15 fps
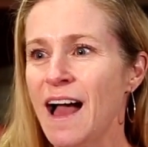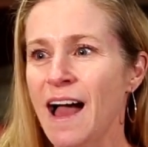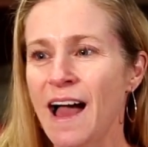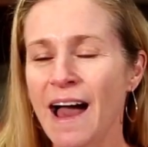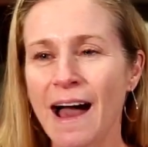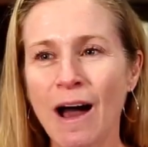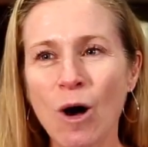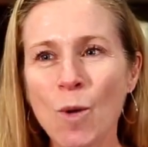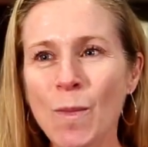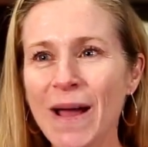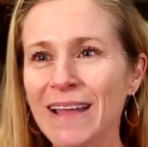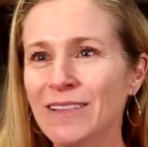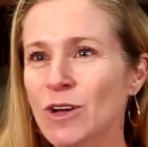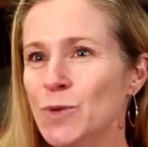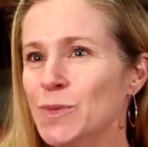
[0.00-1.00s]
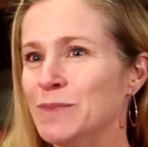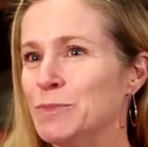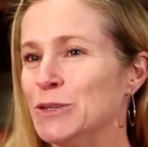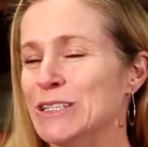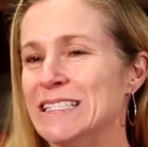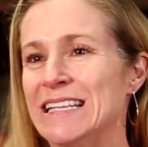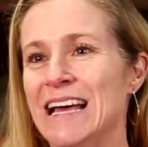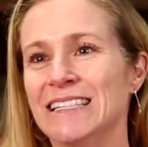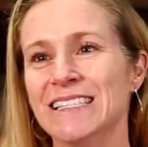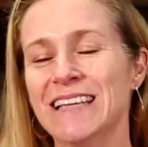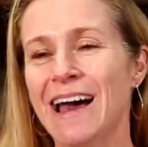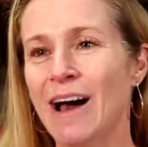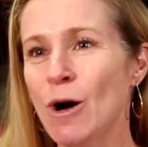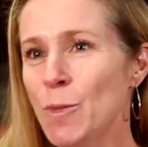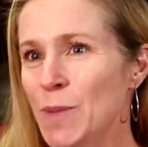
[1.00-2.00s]
how myeloma presents,
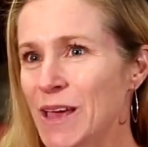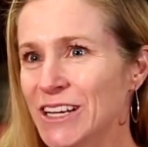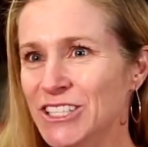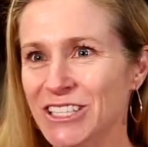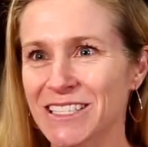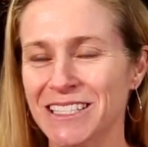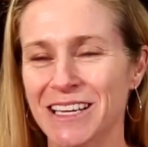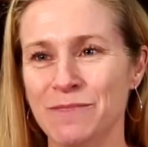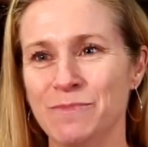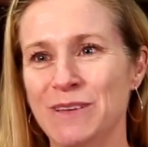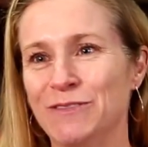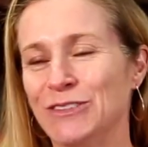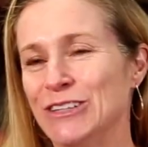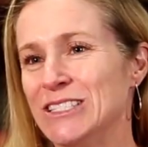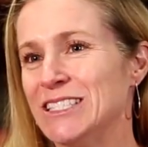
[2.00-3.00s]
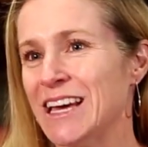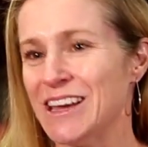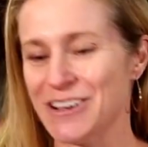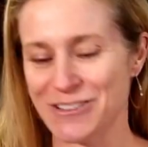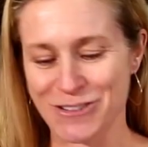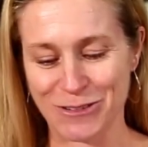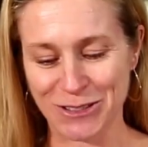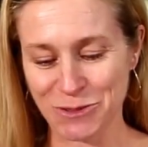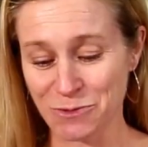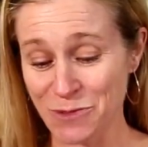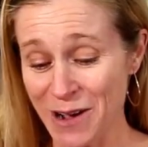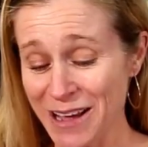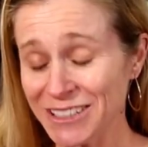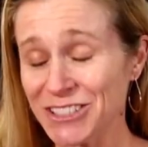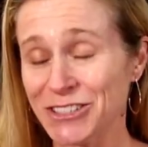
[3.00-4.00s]
how patients can be first diagnosed,
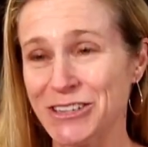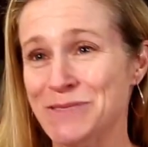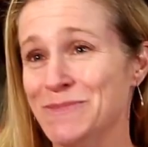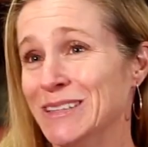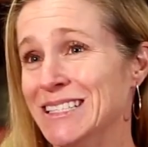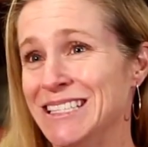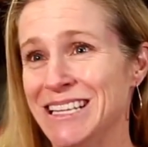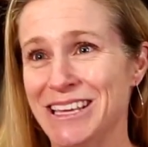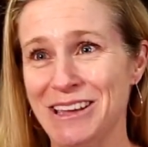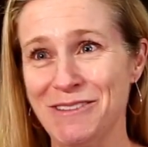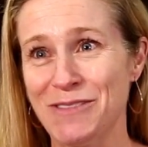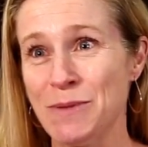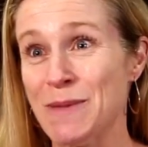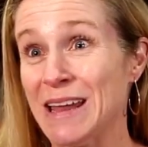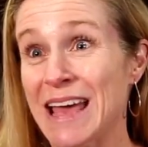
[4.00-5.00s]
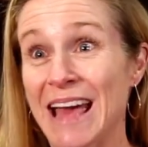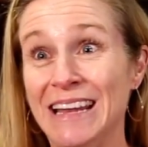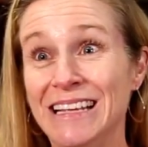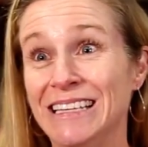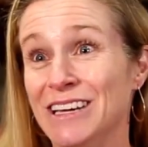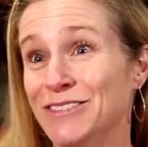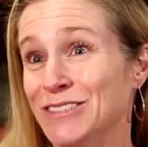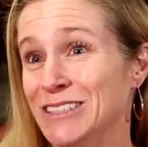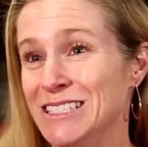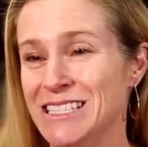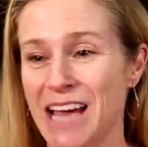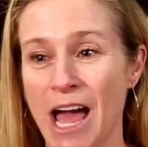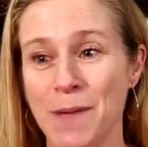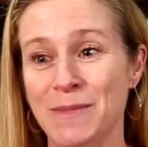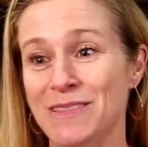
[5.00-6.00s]
what treatments to give them at any given
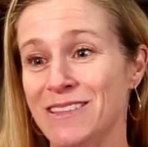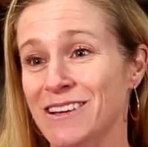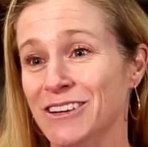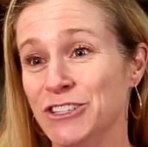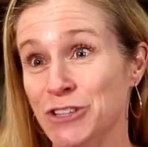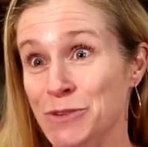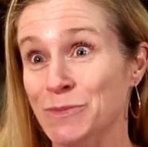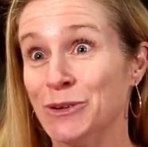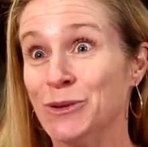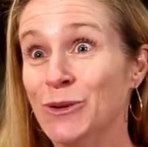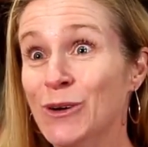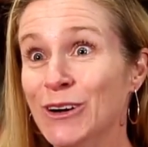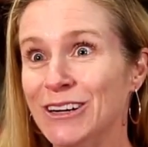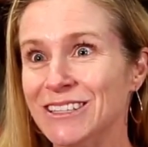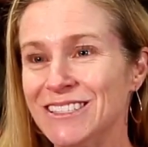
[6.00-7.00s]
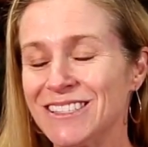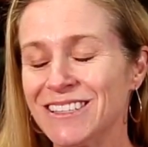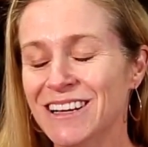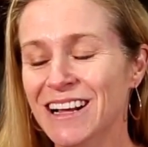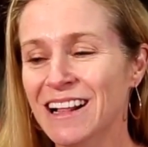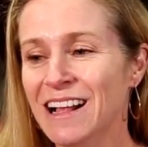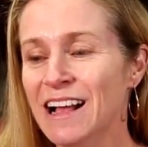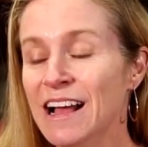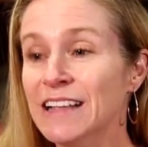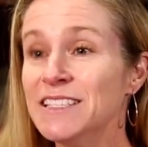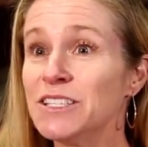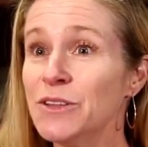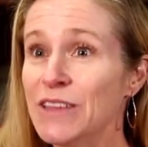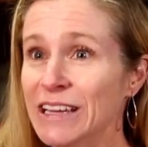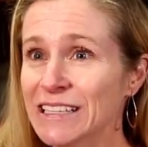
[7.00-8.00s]
time in their treatment course. And
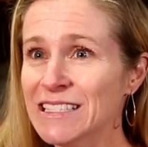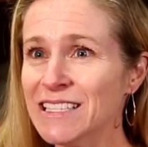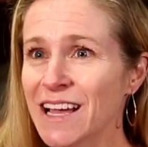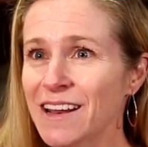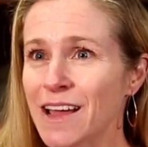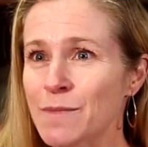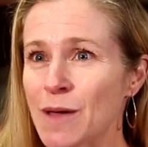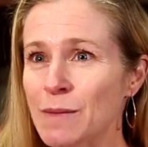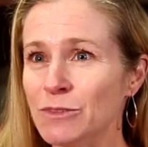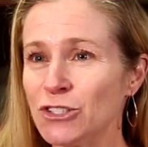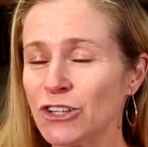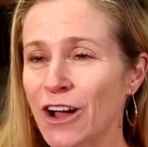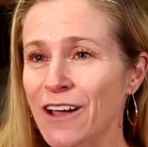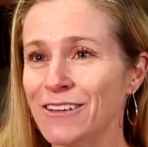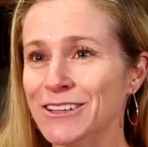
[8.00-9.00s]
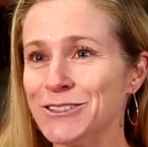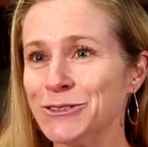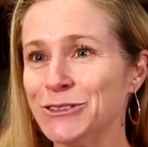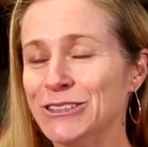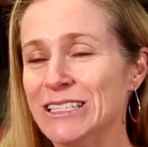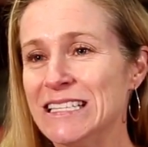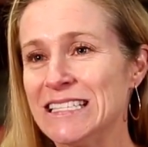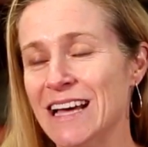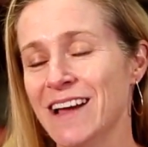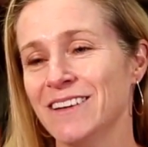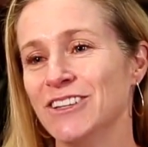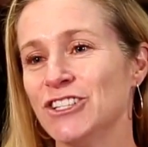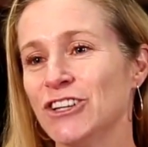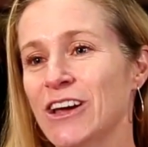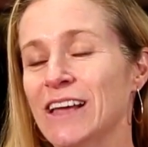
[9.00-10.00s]
so the Insight MM trial is really designed
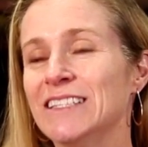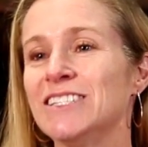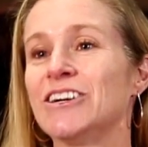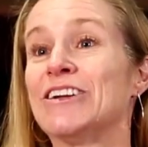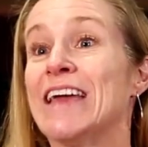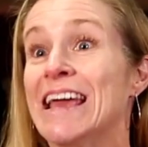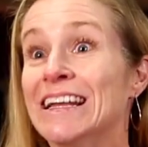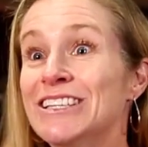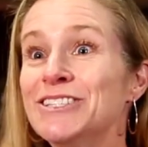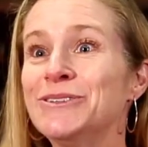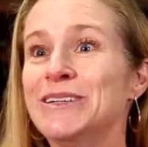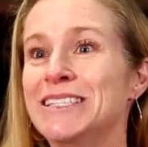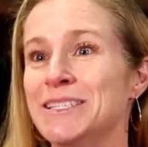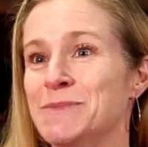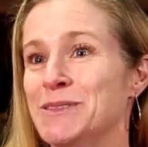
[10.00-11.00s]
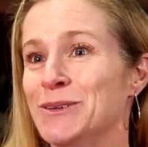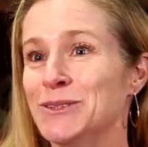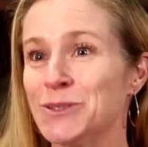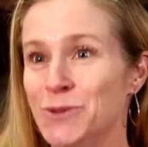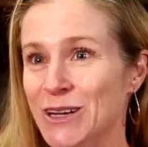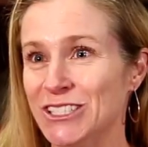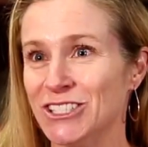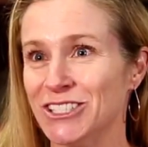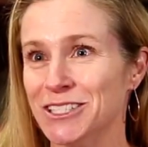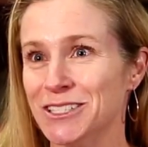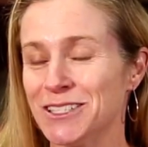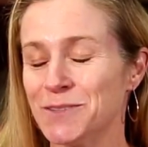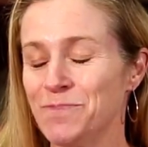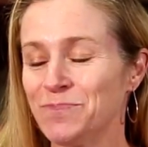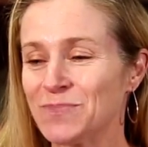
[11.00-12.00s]
to try and start answering some of those
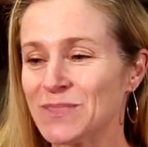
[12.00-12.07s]
questions.